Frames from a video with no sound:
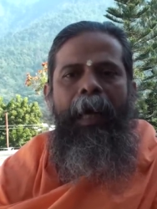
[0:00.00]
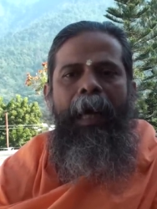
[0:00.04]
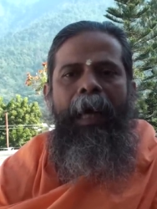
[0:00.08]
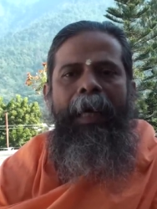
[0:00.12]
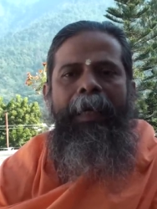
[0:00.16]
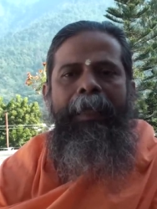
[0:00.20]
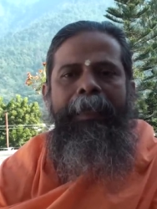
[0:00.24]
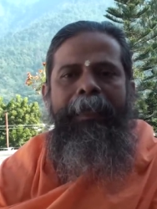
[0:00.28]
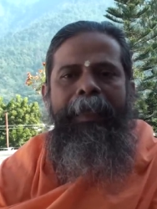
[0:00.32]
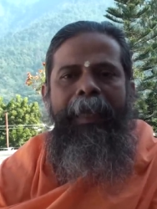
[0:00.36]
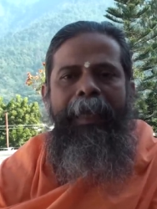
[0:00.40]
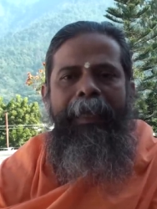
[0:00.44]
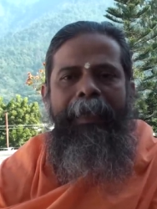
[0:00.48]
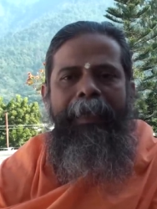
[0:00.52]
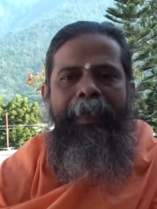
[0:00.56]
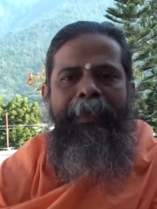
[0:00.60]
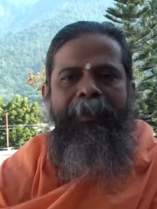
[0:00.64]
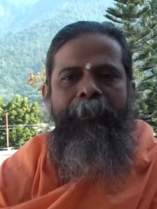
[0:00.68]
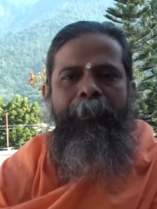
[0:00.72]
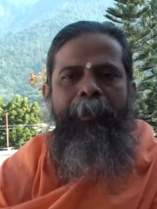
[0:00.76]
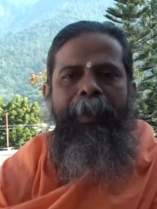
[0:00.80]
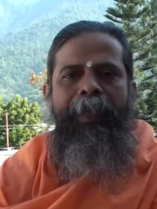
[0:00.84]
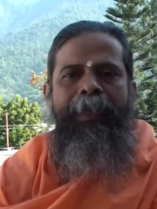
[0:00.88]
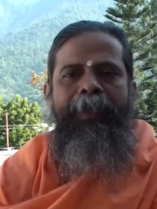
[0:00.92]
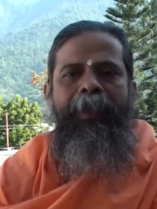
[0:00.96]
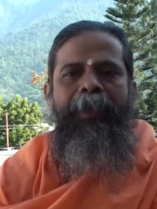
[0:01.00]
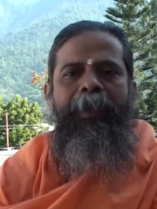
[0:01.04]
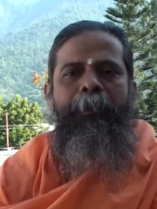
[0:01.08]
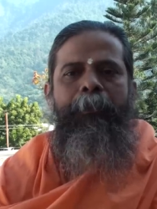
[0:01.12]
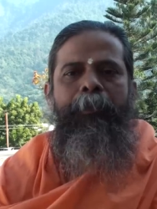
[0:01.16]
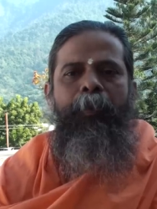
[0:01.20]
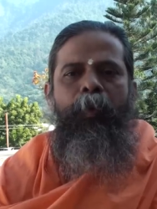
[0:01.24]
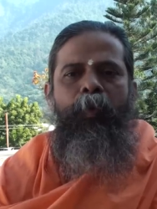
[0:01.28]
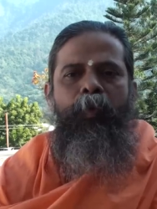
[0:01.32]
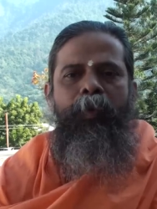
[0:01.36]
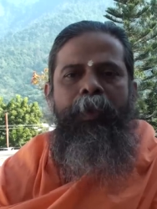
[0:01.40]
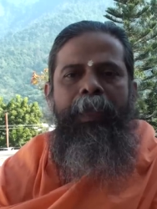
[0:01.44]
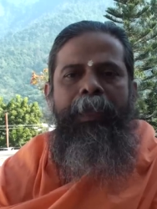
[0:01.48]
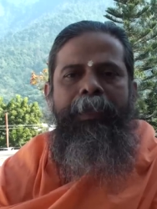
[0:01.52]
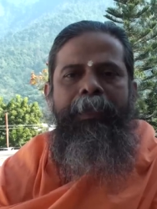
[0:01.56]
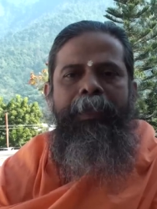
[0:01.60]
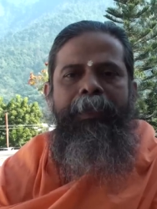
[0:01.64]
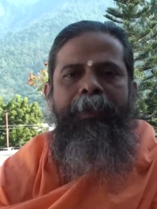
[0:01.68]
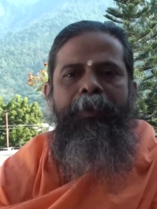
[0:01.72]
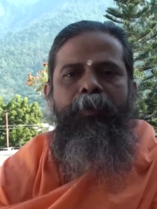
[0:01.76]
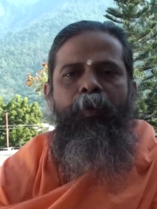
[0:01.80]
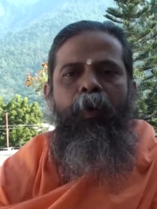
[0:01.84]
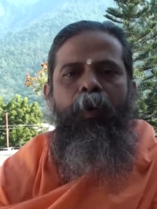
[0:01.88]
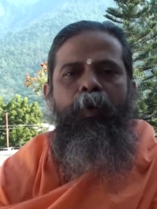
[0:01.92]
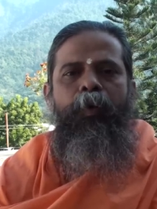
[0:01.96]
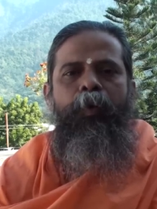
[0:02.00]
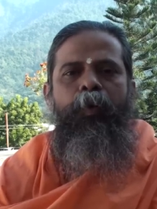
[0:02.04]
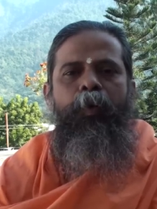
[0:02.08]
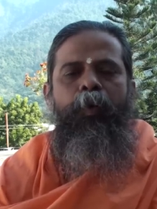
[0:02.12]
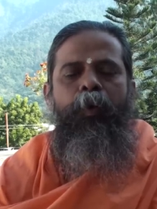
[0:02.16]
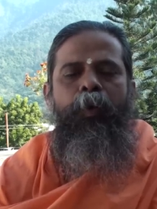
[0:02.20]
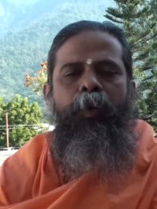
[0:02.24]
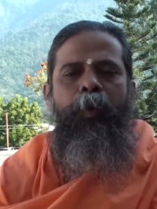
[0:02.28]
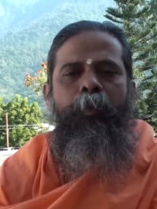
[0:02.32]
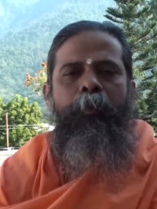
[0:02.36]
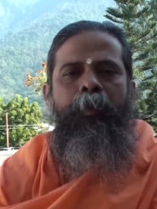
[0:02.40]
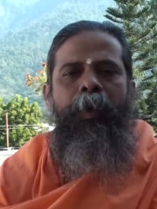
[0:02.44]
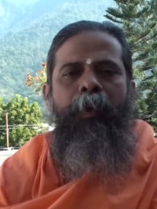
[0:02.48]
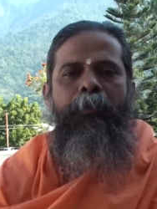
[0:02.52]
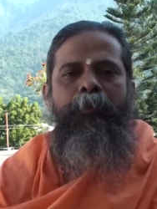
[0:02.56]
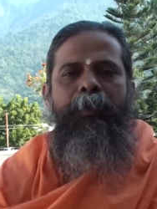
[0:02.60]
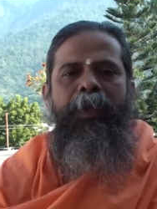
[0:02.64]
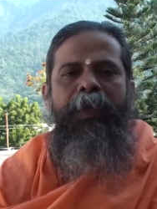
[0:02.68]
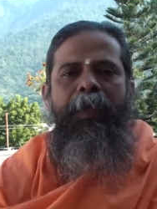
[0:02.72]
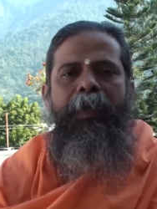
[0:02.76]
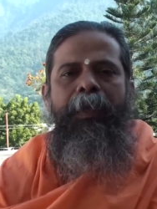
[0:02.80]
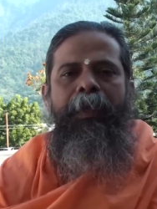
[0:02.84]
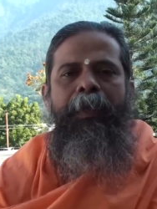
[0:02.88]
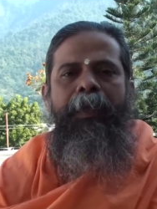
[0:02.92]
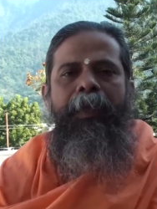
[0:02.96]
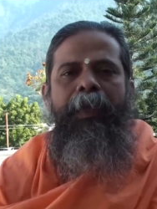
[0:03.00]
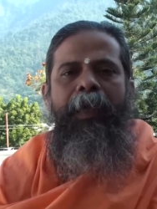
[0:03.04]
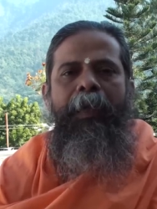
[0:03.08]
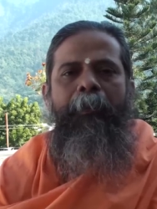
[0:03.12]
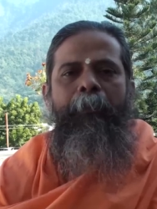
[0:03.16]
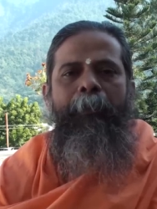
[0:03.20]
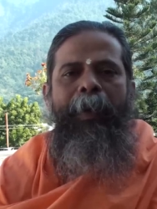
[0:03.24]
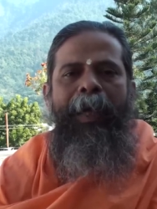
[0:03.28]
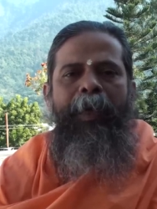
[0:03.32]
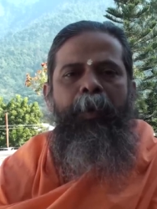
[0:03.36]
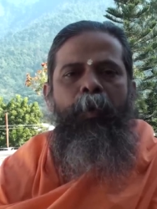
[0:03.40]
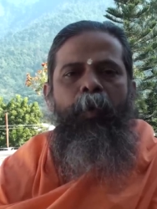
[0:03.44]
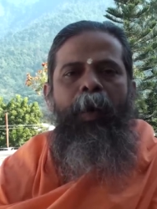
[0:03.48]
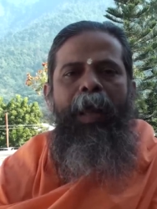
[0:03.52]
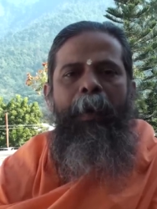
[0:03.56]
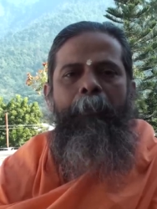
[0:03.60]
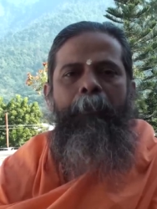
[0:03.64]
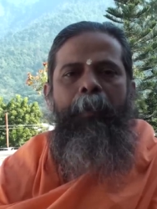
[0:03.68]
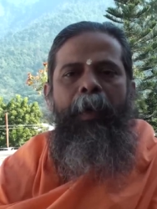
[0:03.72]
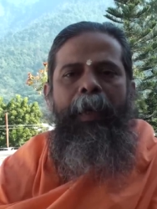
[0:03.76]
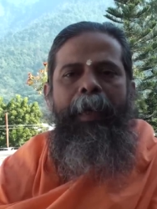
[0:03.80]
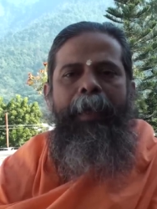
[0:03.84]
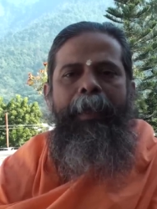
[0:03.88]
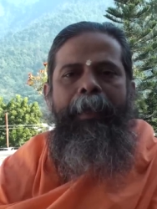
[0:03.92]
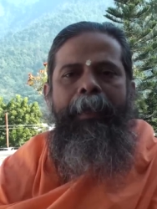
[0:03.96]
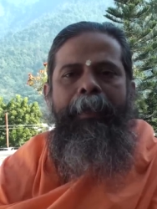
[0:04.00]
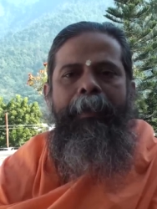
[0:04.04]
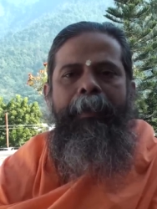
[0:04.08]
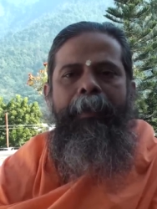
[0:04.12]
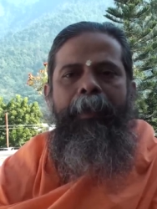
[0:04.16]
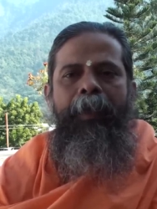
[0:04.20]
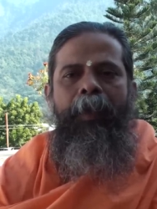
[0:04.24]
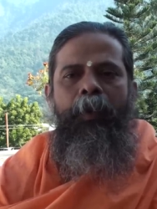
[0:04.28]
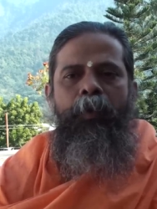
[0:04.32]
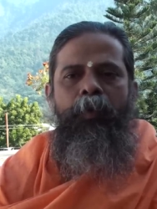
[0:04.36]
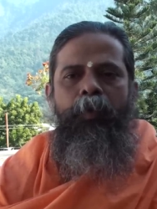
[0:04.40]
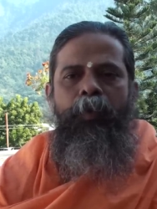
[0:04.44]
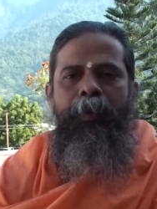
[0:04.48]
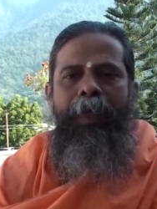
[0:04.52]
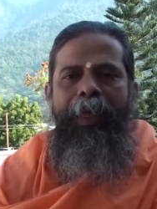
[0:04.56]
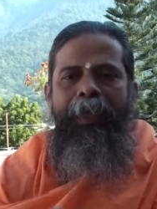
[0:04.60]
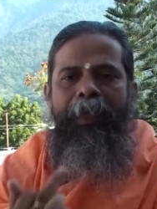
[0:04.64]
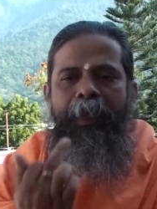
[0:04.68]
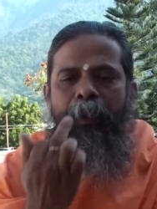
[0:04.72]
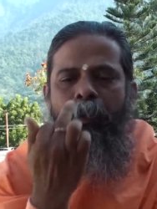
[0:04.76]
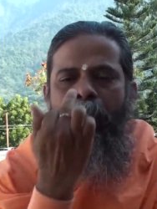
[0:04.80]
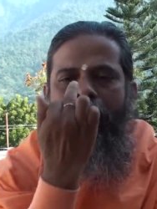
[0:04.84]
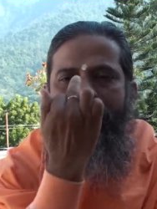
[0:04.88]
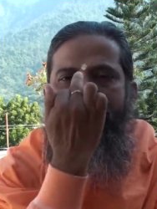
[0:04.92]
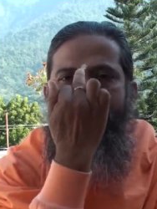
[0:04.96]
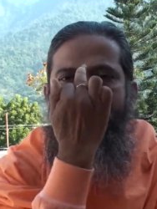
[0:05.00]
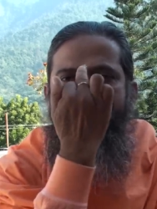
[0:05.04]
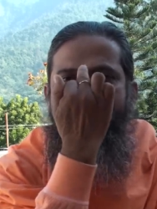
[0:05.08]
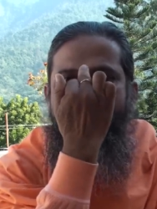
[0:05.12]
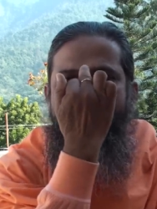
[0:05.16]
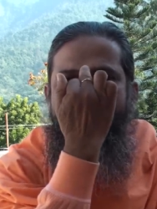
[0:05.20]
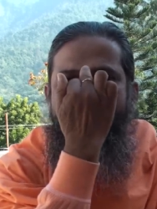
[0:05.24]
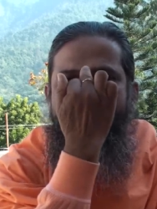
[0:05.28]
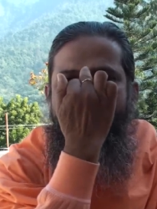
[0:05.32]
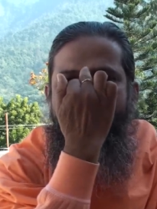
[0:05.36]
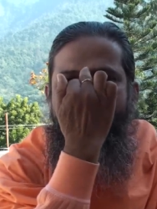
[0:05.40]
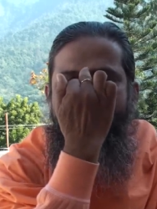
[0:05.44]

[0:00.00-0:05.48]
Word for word: Entire respiratory process is controlled from the medulla point. So that is why this is the